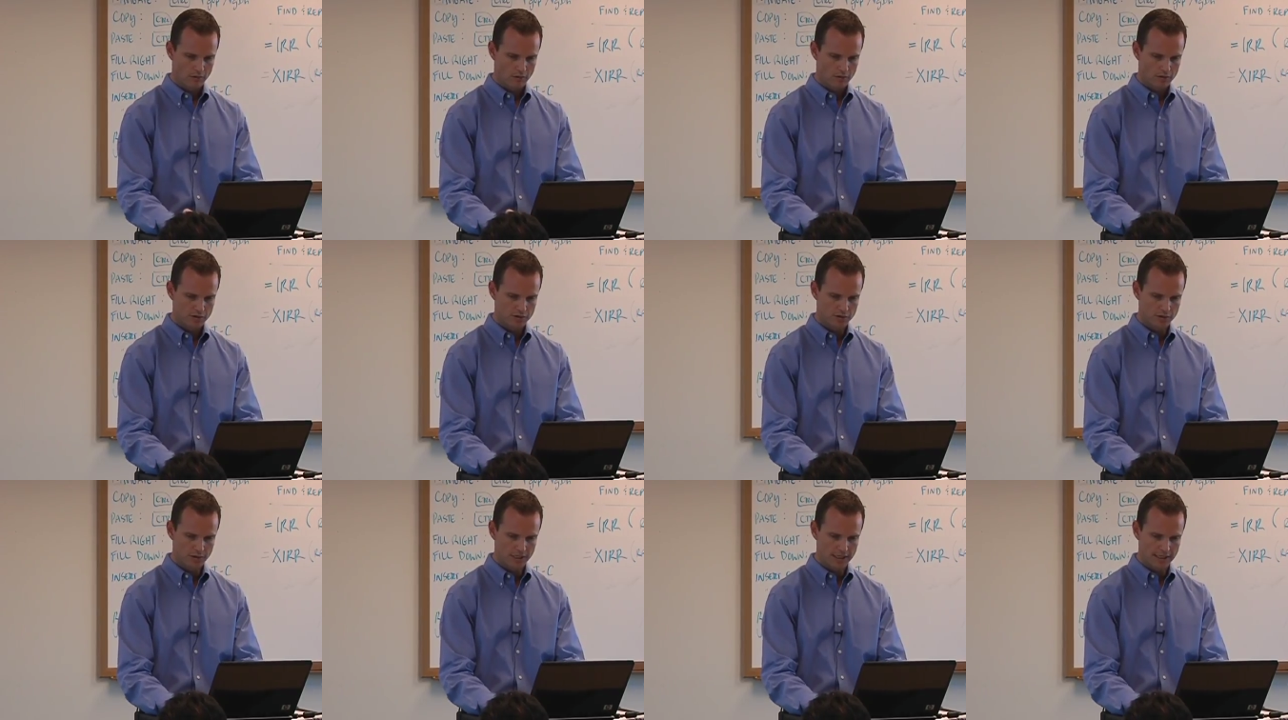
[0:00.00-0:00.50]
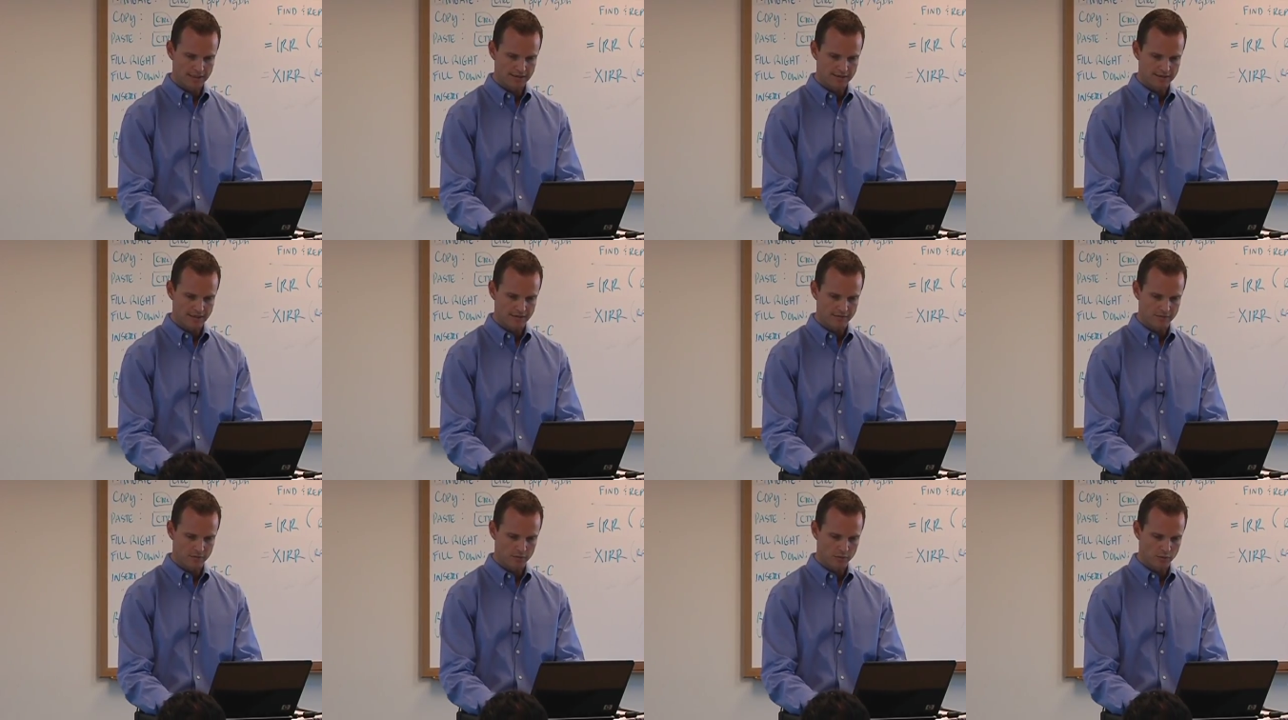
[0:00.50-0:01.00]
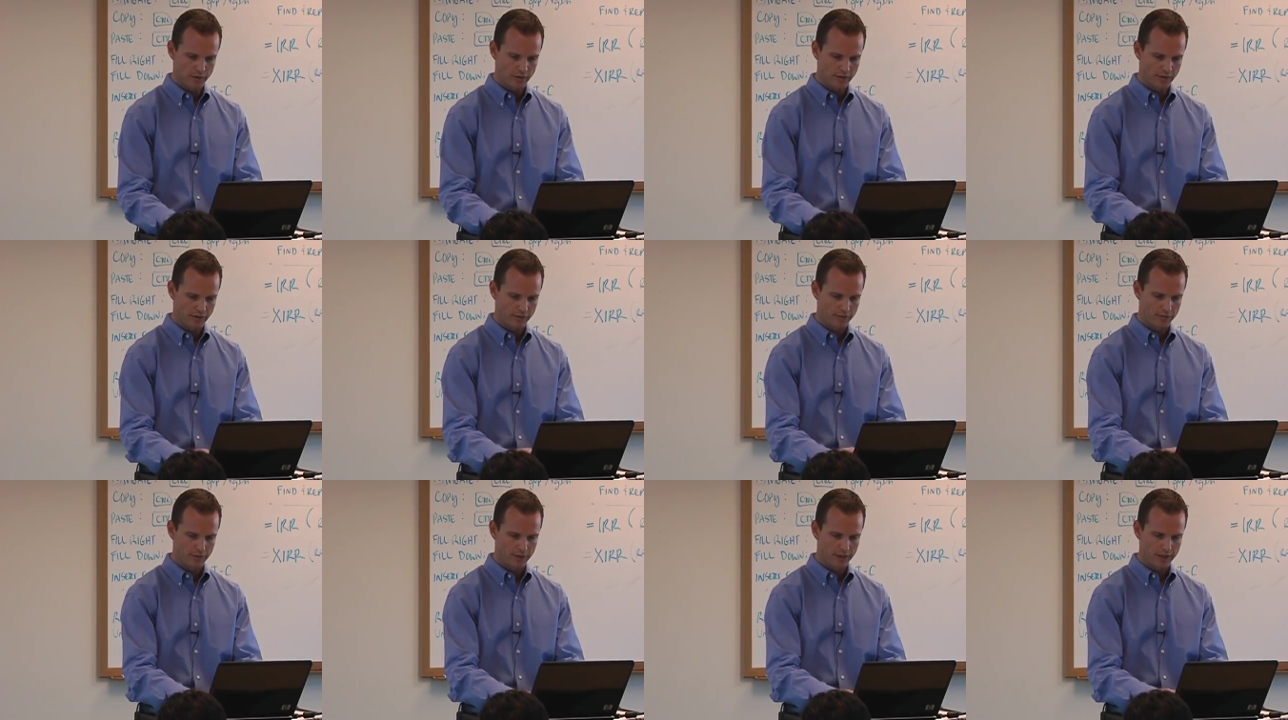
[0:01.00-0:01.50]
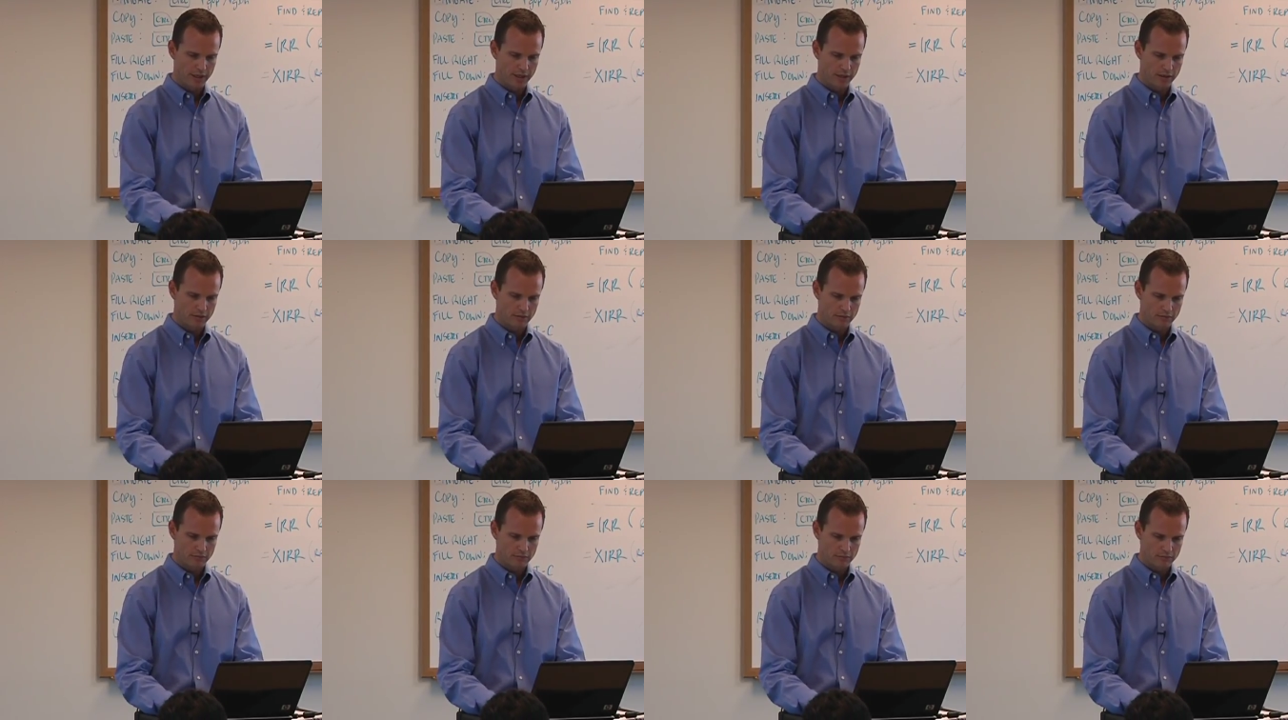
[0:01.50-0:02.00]
287.3.
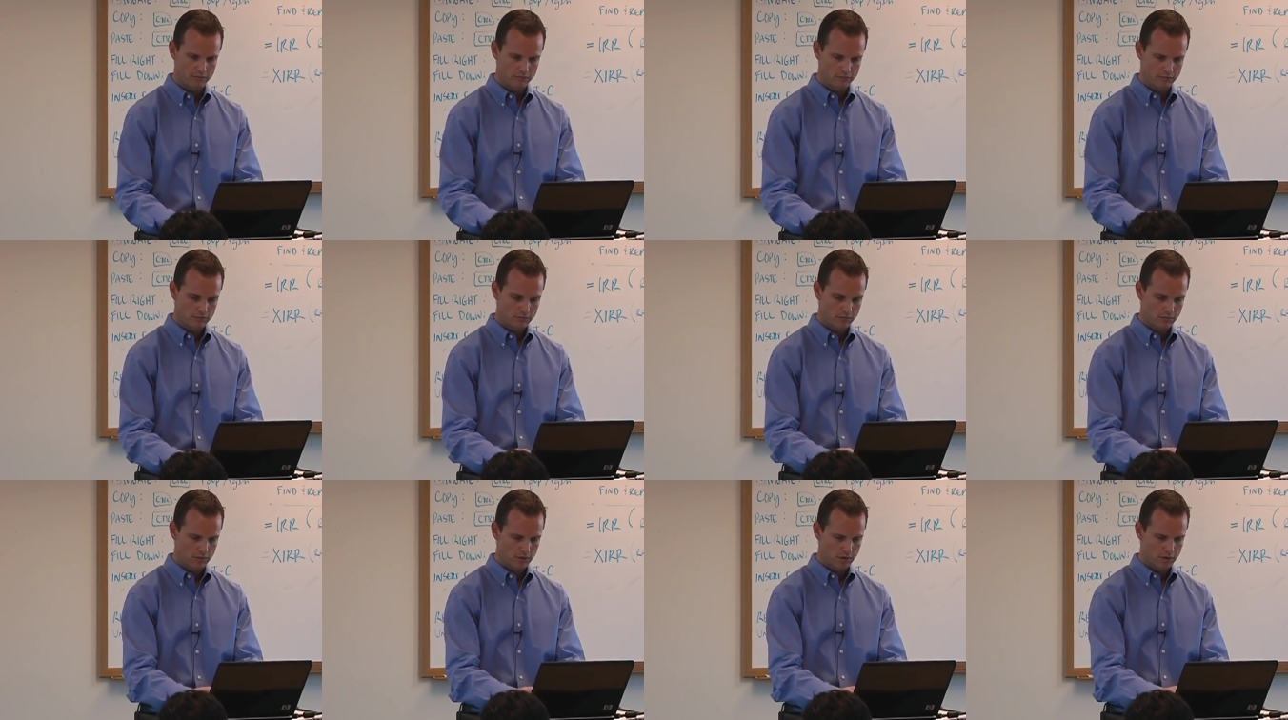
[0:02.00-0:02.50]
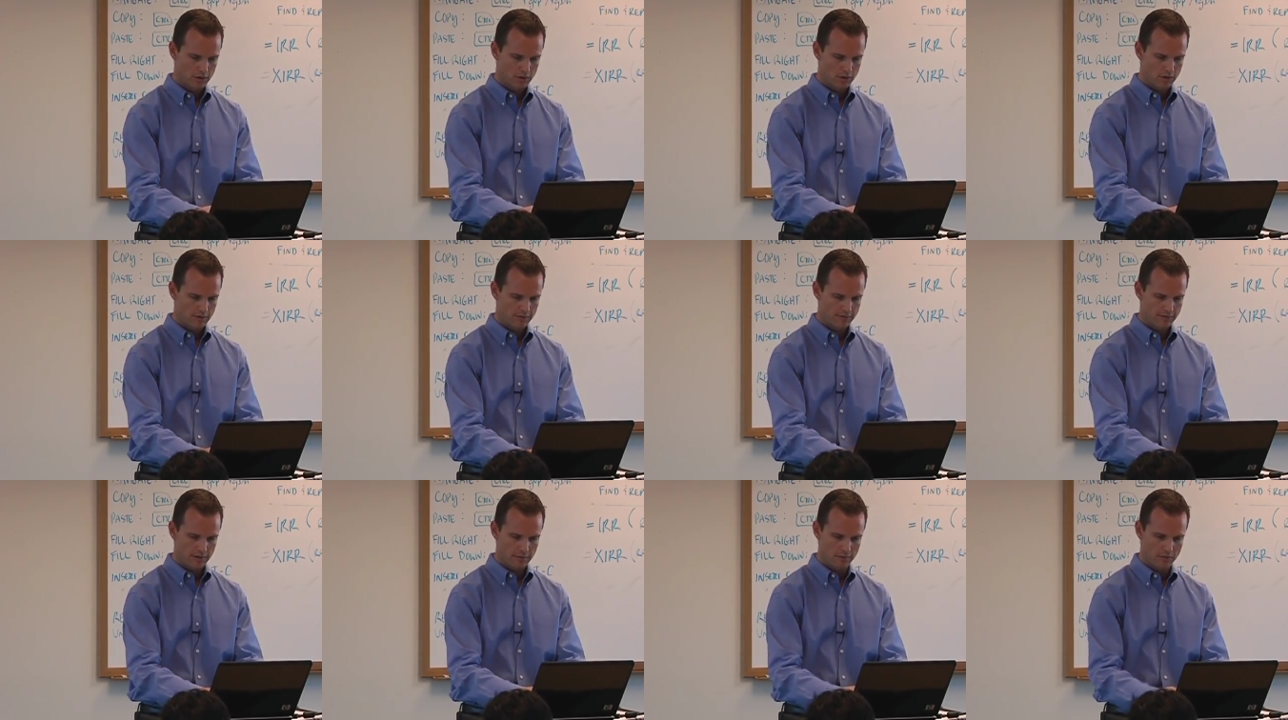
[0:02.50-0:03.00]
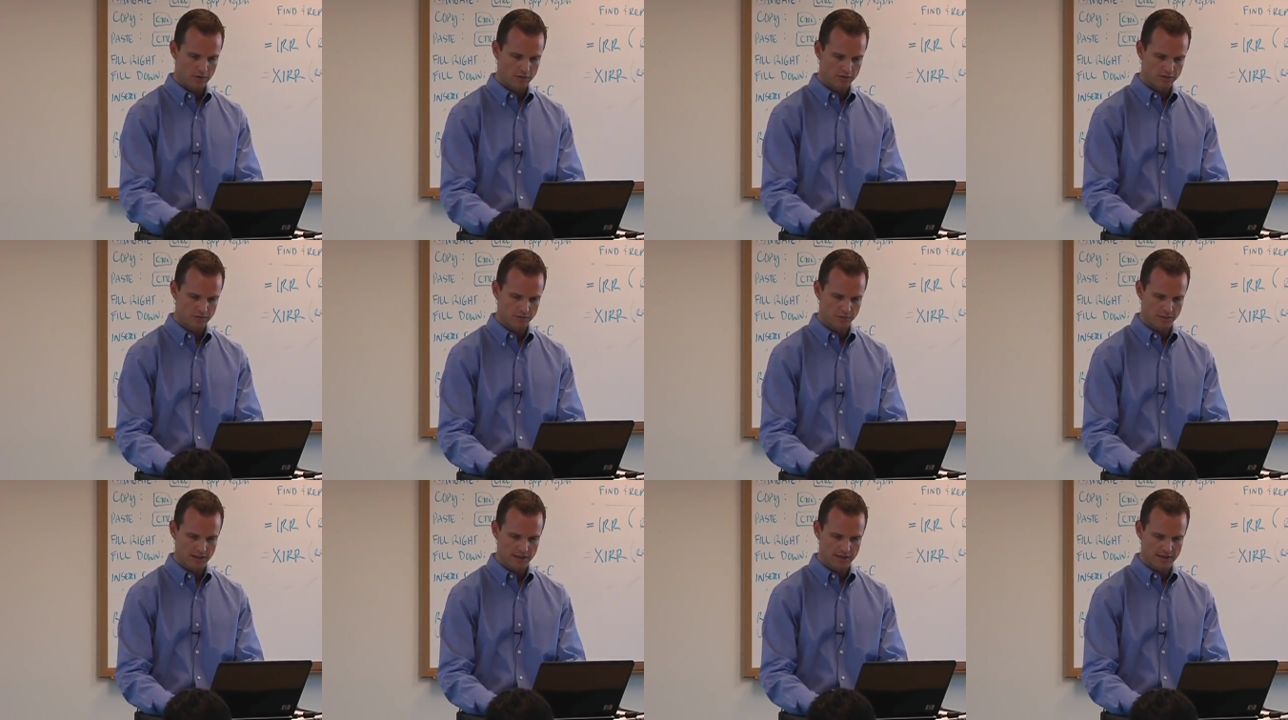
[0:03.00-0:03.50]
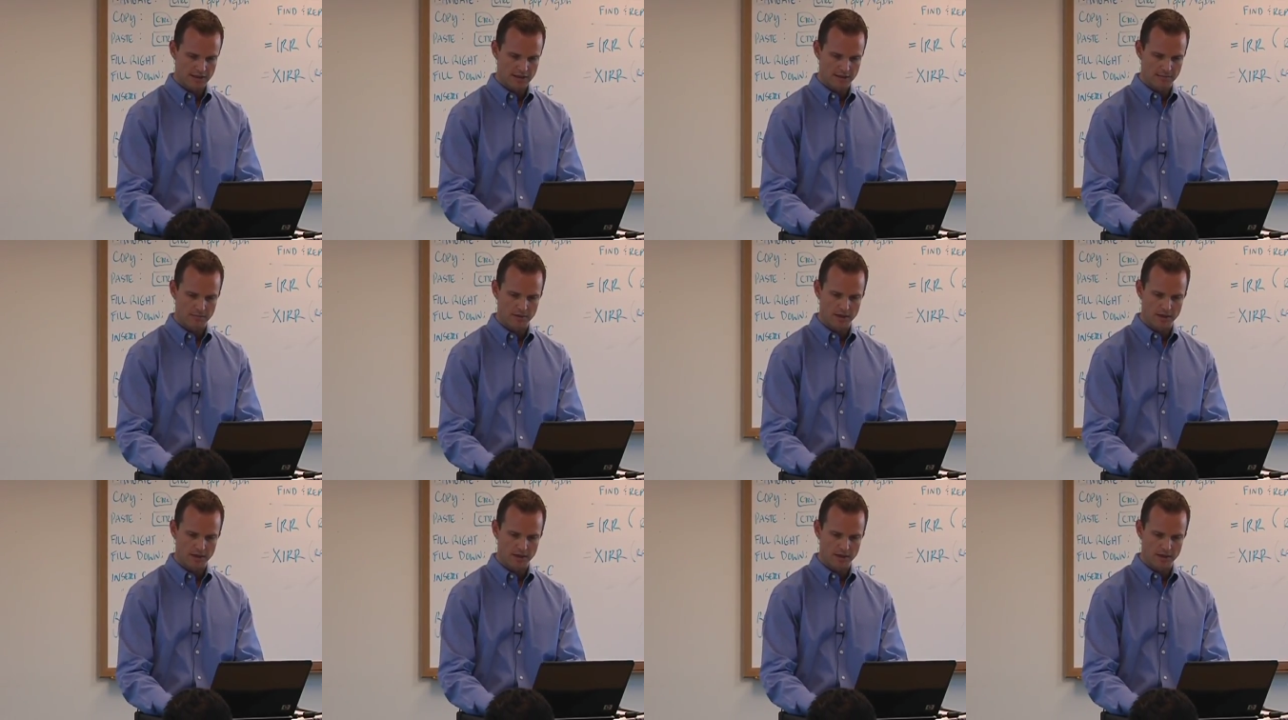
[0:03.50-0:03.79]
I multiply that